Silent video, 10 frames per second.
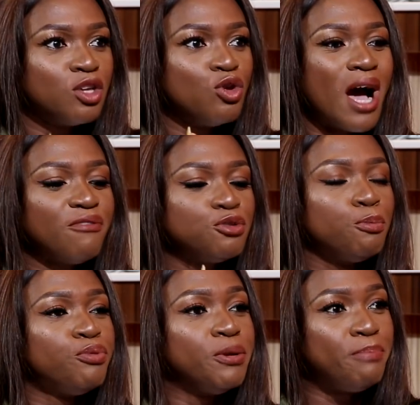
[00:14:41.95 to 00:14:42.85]
You have to
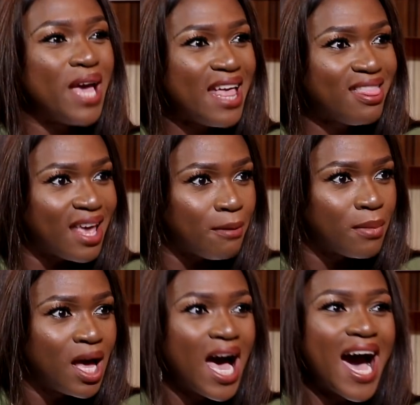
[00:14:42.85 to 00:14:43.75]
prepare
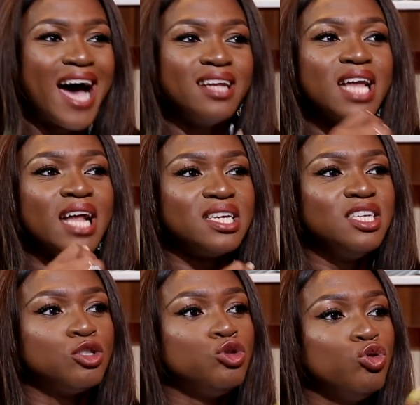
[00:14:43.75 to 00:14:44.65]
them and at
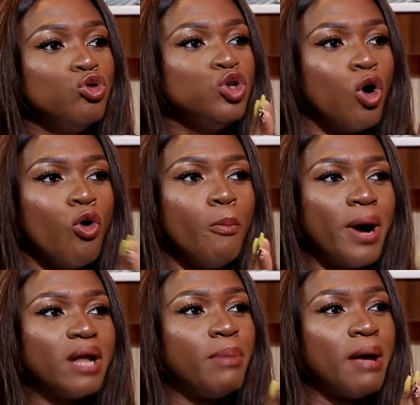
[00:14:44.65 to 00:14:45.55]
least do your own
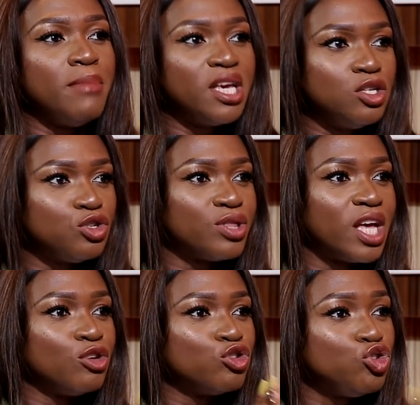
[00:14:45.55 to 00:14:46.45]
part by making sure
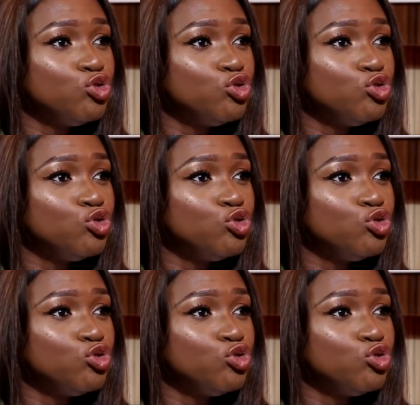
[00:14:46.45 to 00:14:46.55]
that your